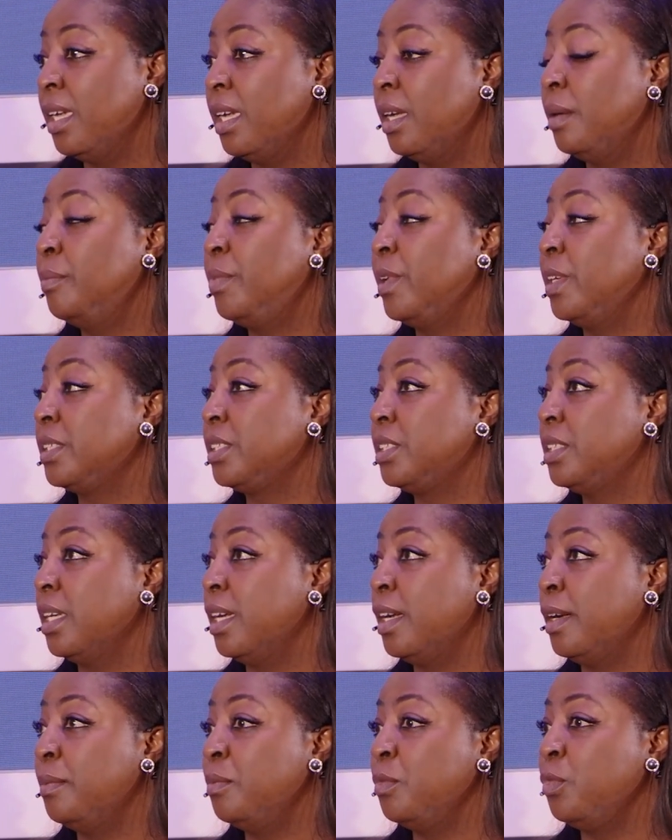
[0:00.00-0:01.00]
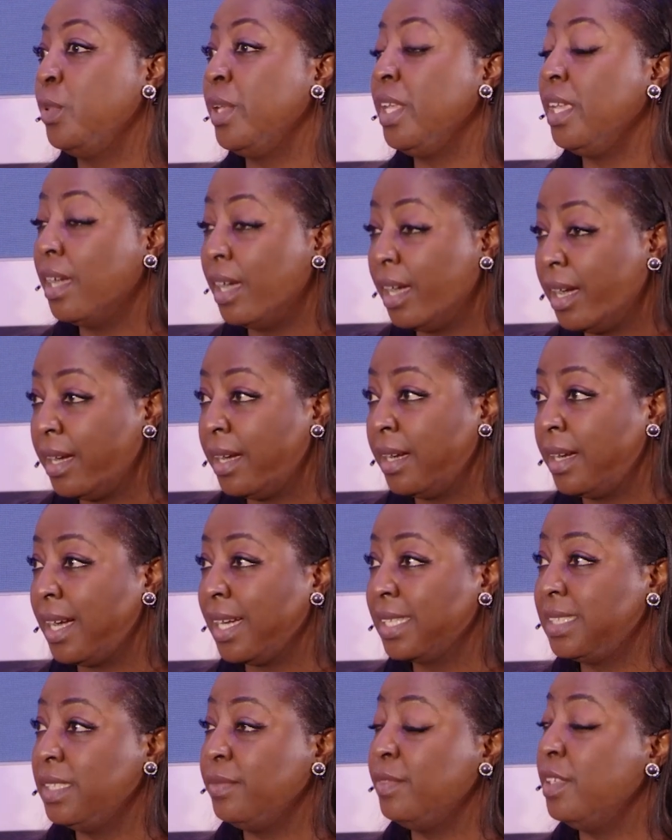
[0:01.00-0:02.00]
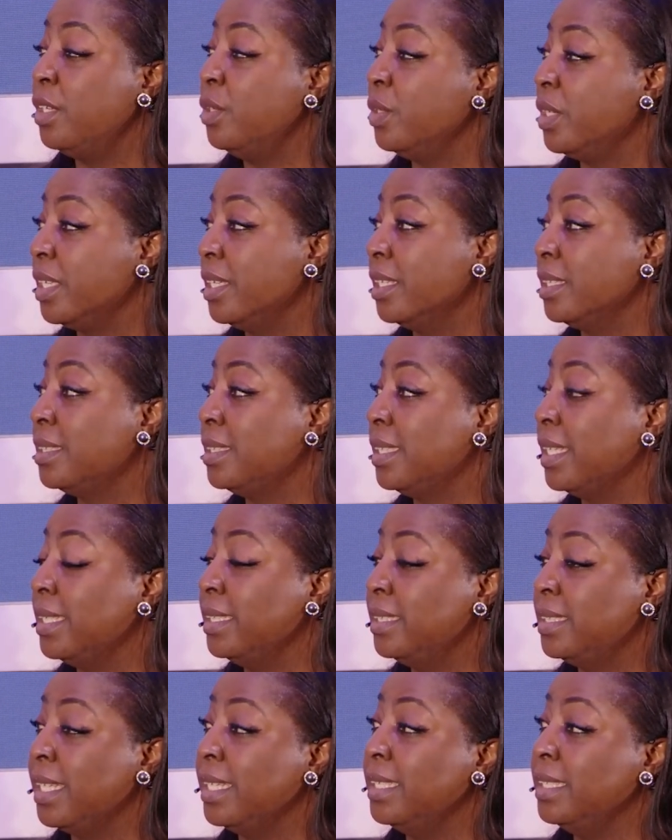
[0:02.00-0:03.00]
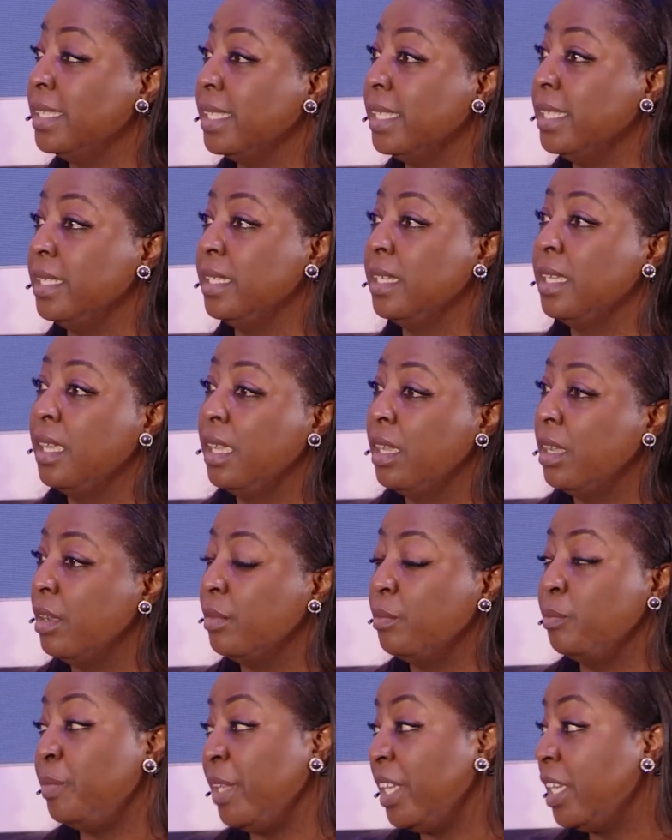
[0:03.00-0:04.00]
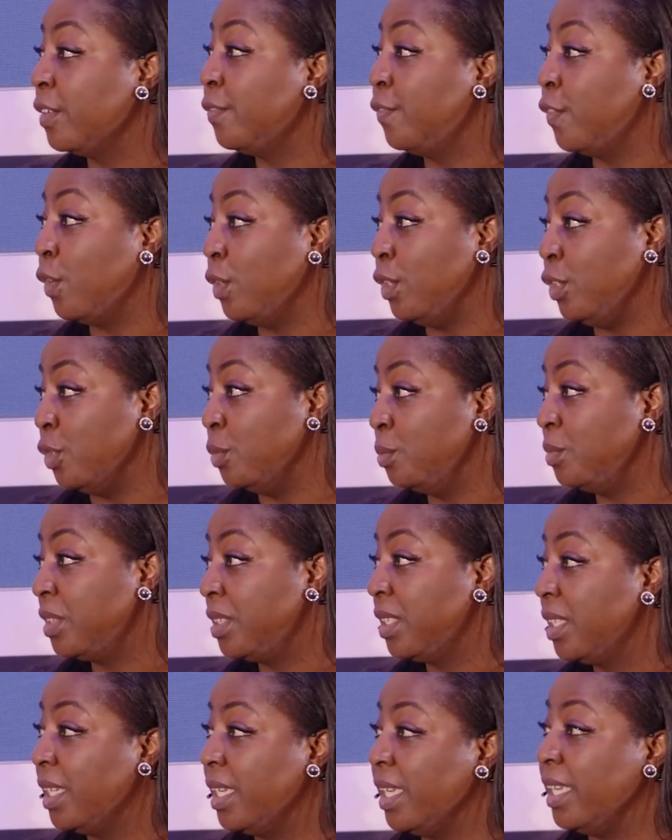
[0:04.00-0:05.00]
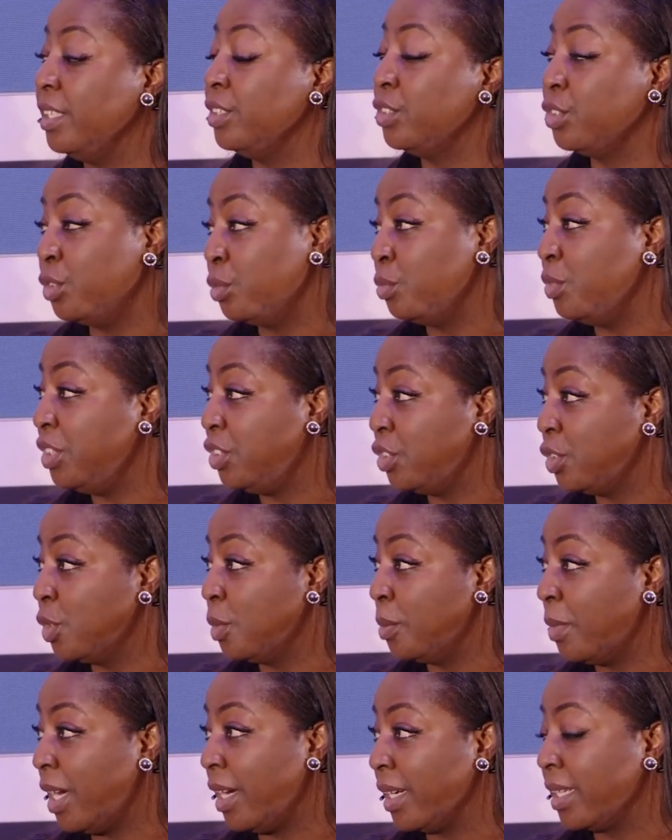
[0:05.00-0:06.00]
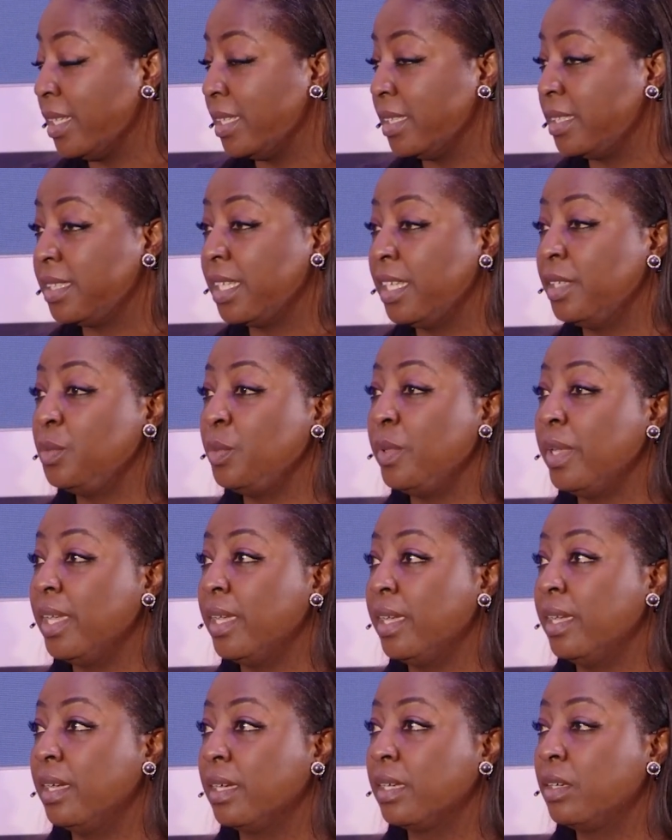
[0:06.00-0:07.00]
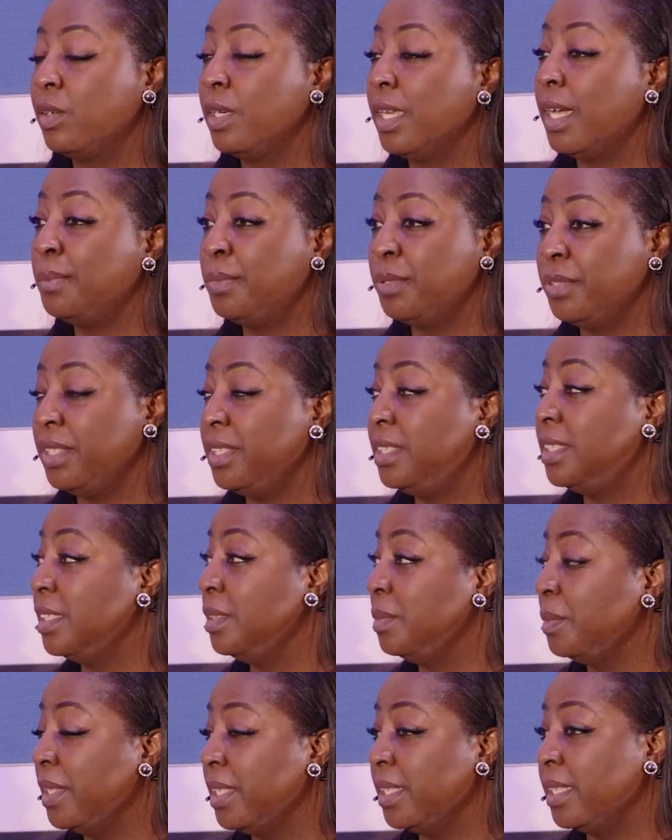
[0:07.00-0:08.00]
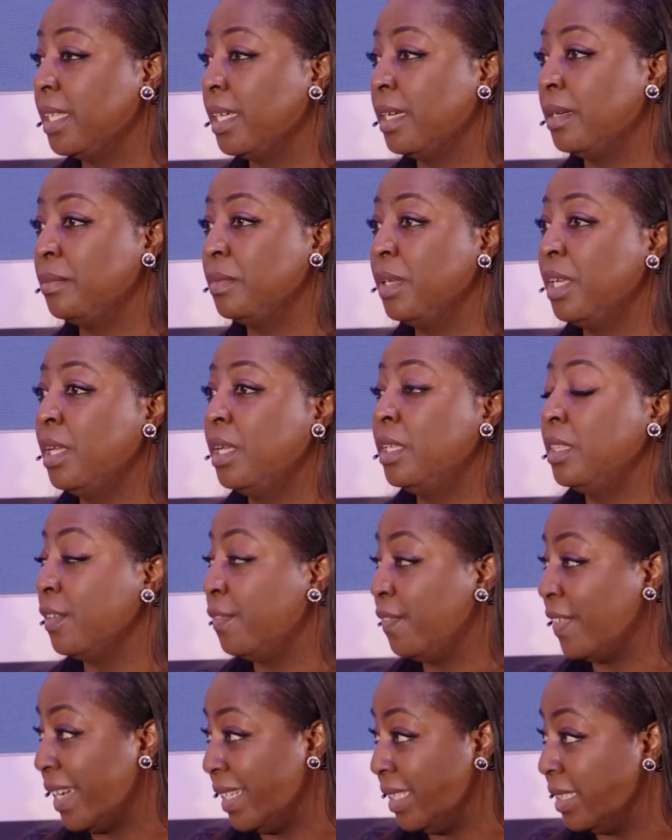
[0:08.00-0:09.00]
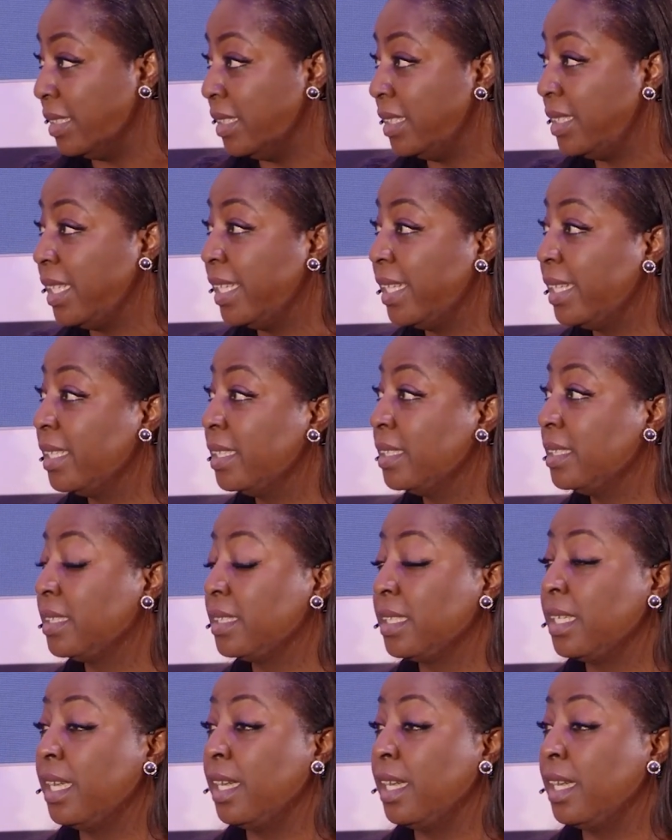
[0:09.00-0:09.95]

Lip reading: But we are actively looking at sending bigger volumes into the regional markets, and we're collaborating with the financiers,